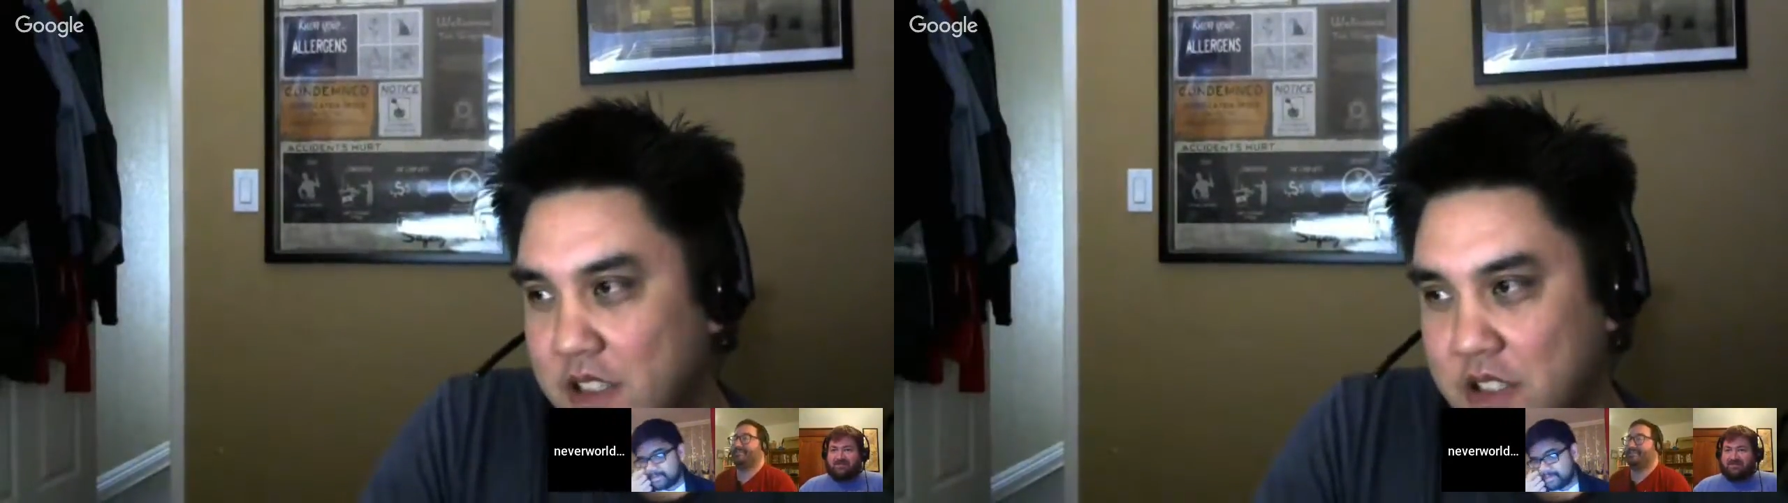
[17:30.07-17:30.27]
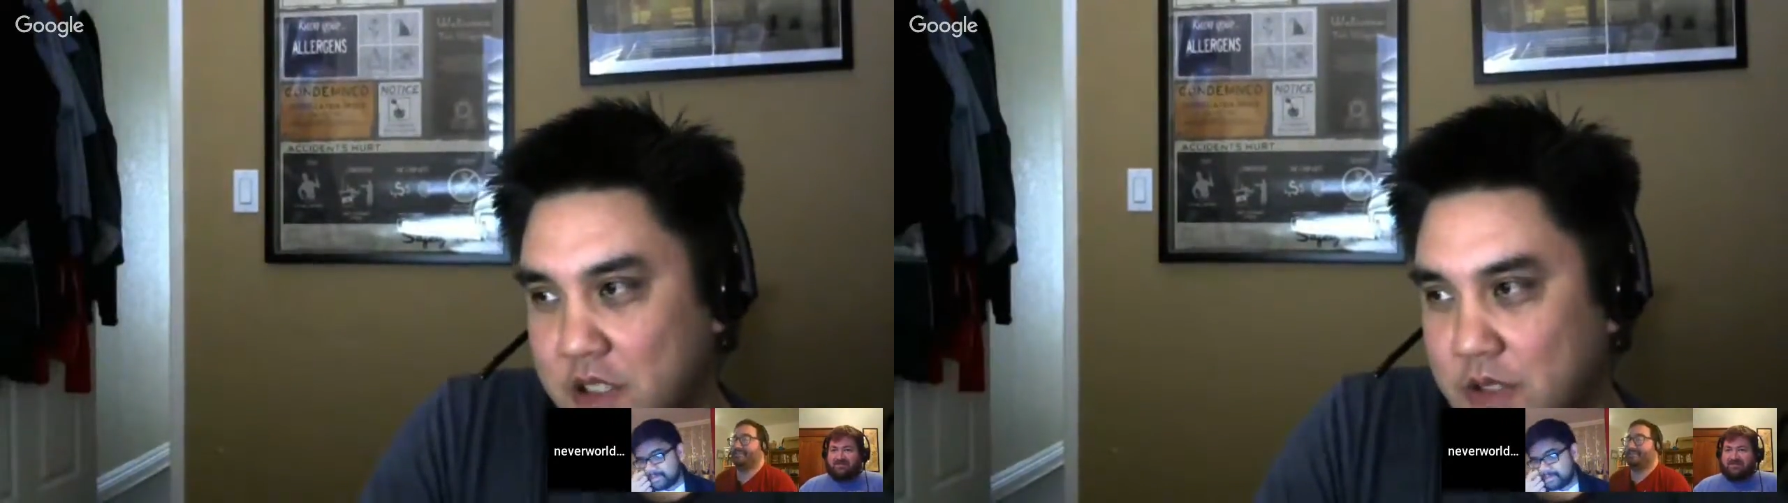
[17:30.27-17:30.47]

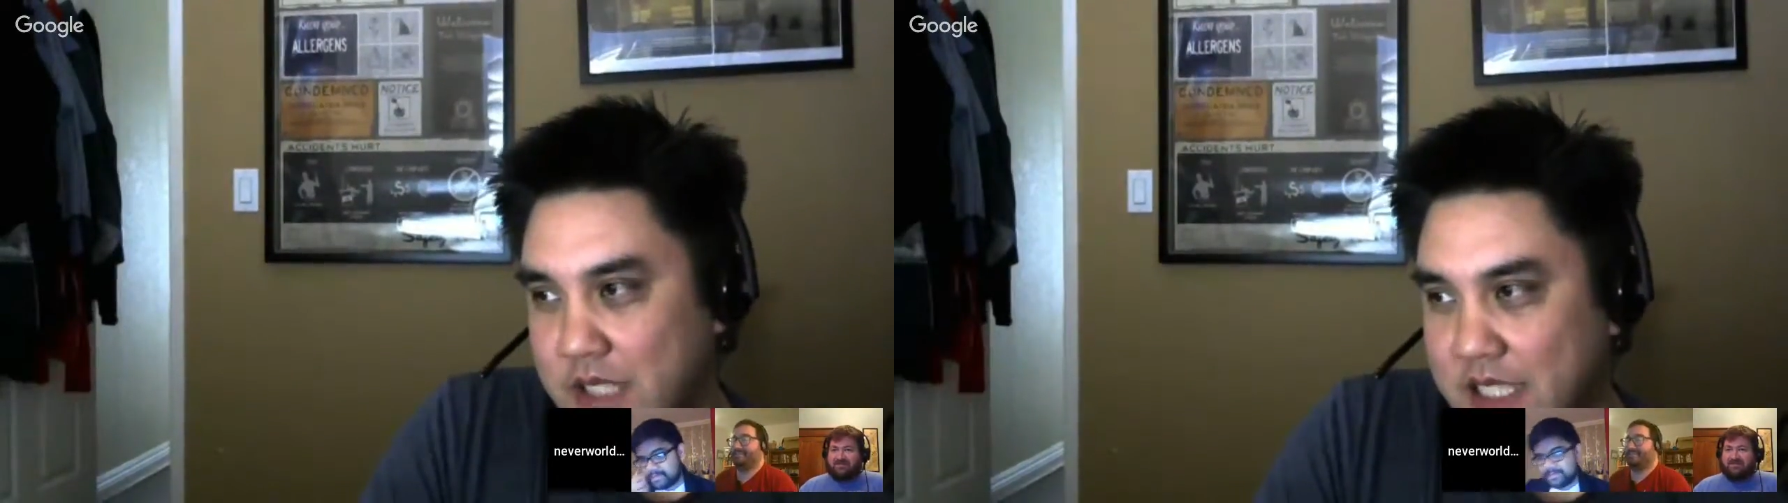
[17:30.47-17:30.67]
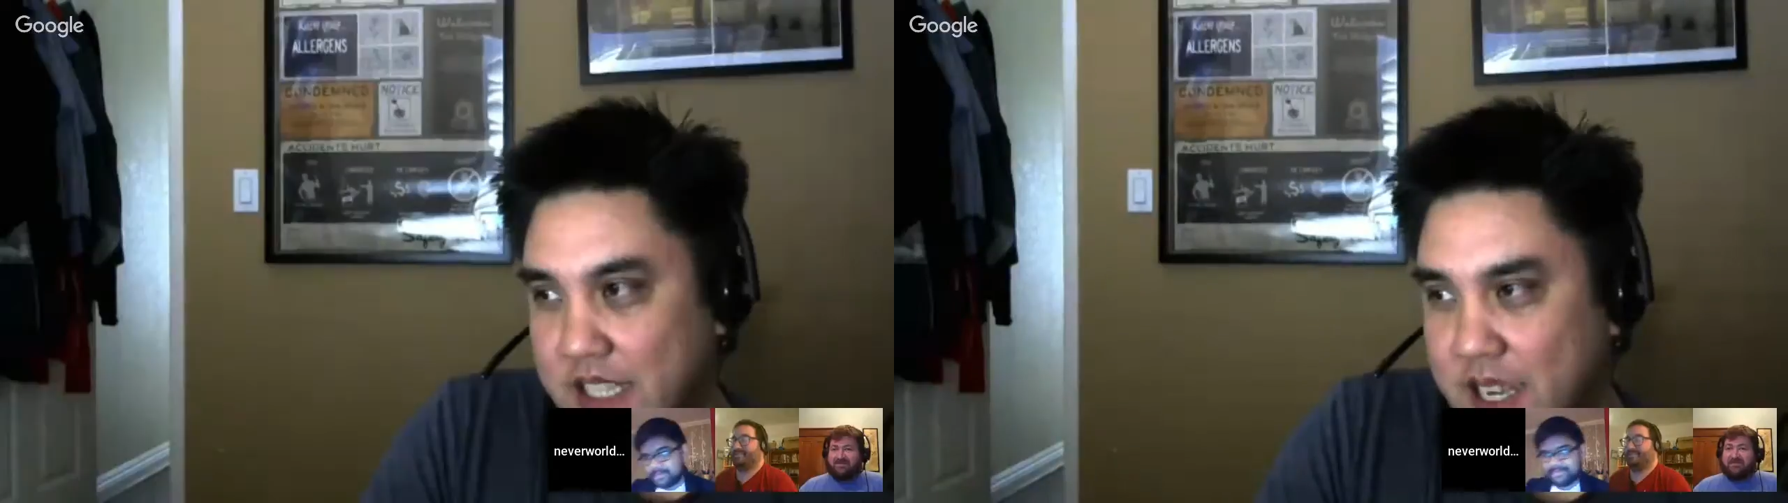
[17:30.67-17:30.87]
I'm going to
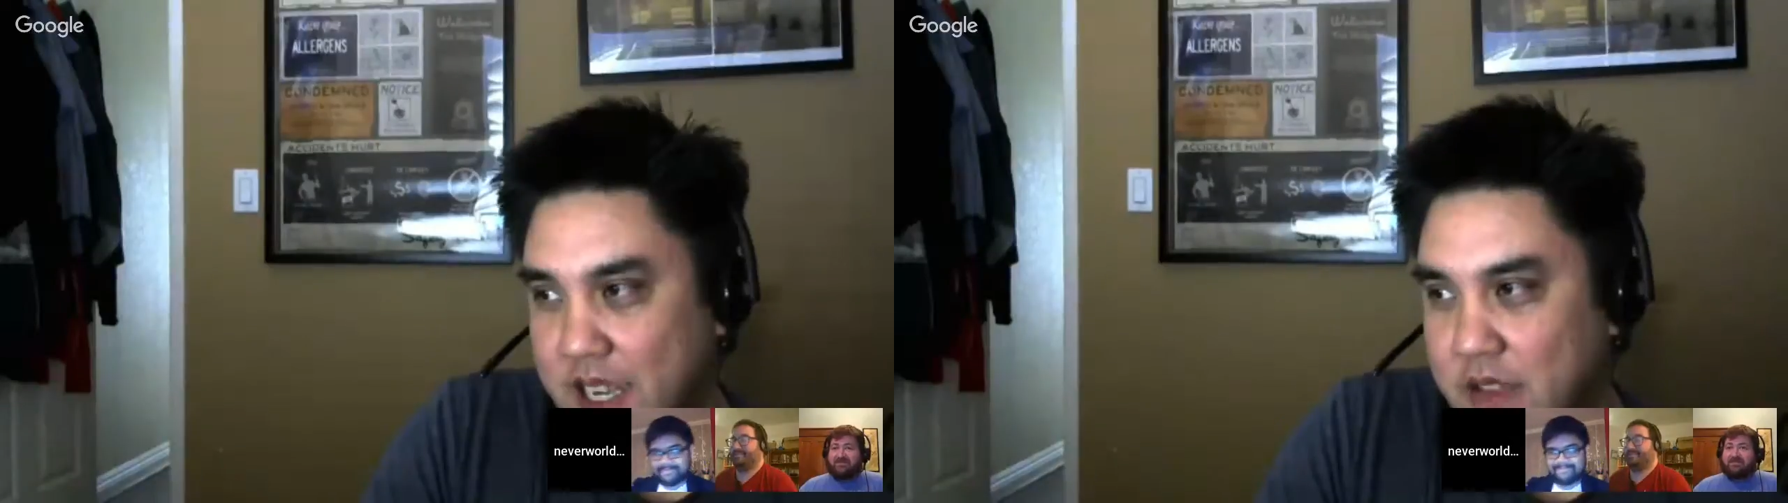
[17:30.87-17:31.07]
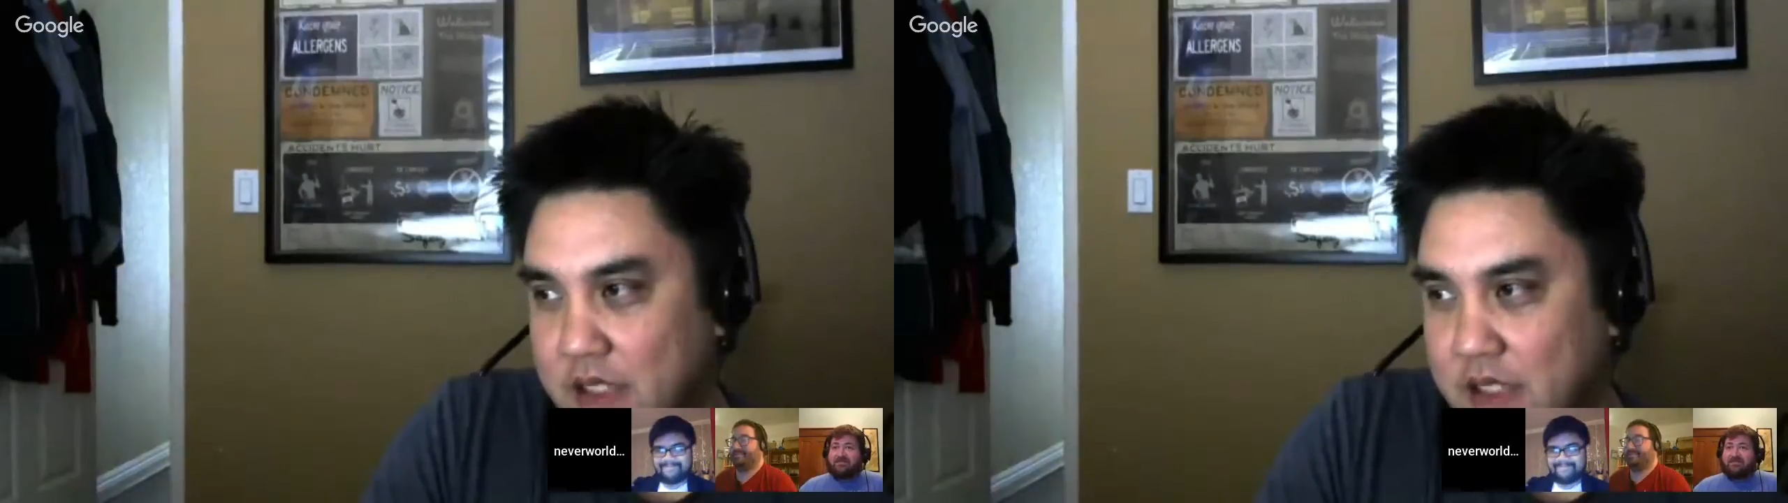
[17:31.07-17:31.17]
choose is,